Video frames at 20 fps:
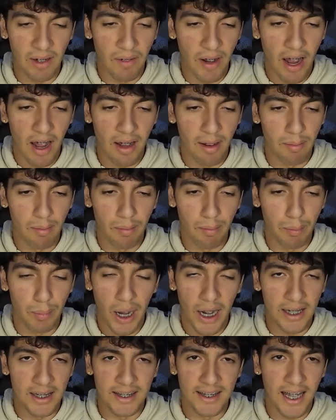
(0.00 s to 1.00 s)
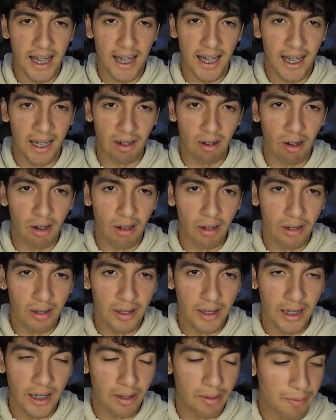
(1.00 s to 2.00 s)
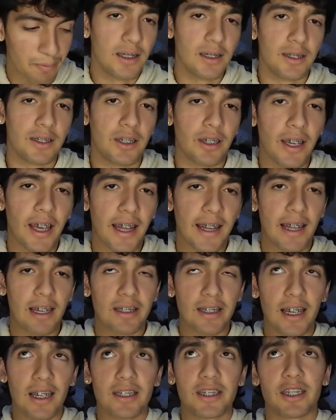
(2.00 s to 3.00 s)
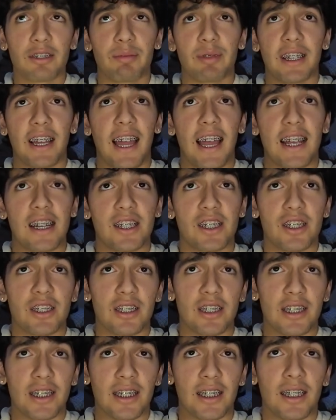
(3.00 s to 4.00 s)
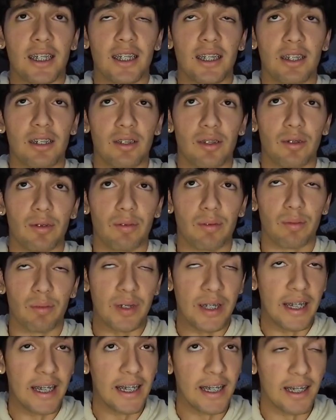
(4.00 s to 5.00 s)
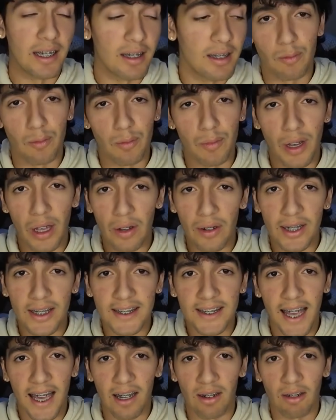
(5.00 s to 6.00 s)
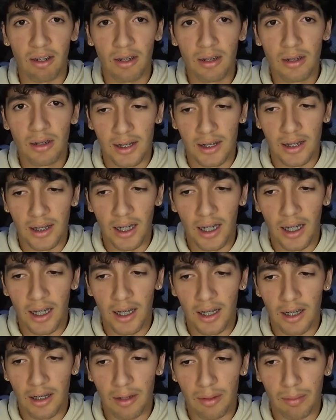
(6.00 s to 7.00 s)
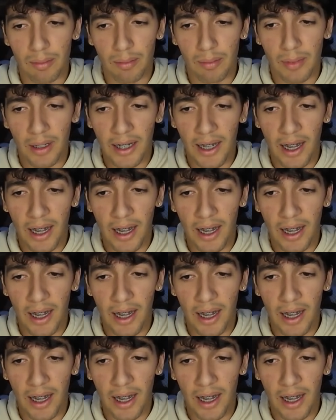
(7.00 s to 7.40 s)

I'm not practiced at all, you know. So yeah, that's something I actually didn't notice at all. I'm